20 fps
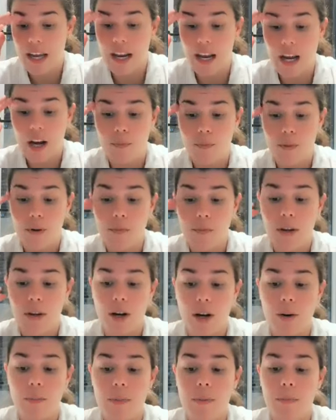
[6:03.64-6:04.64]
and help you
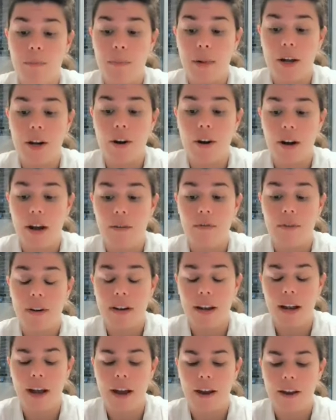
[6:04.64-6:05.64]
become better every
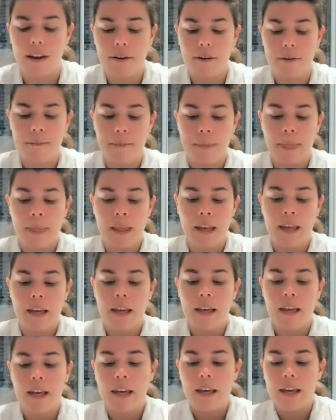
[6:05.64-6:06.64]
day.
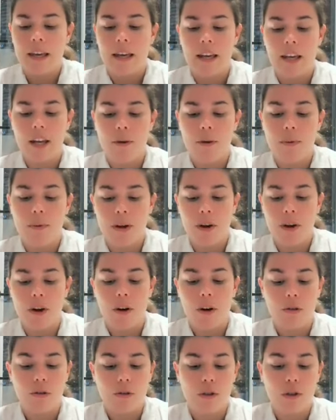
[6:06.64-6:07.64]
Here we
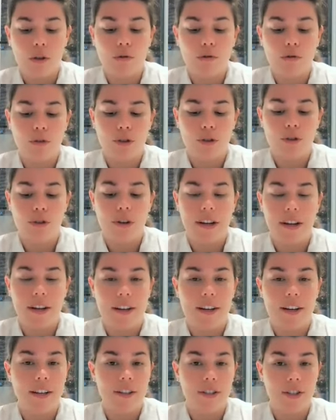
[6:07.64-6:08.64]
go. Don't drink
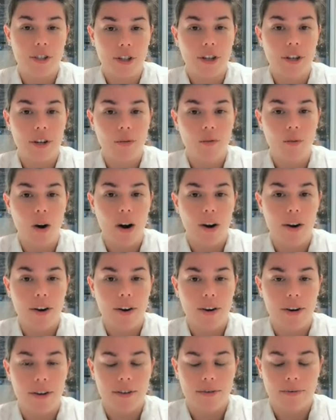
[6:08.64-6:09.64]
dirty
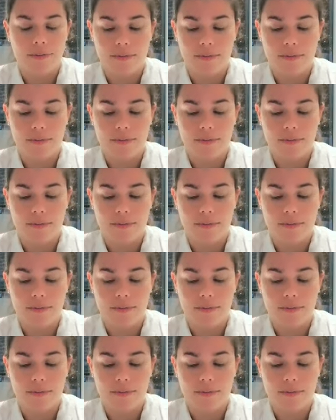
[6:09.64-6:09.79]
water.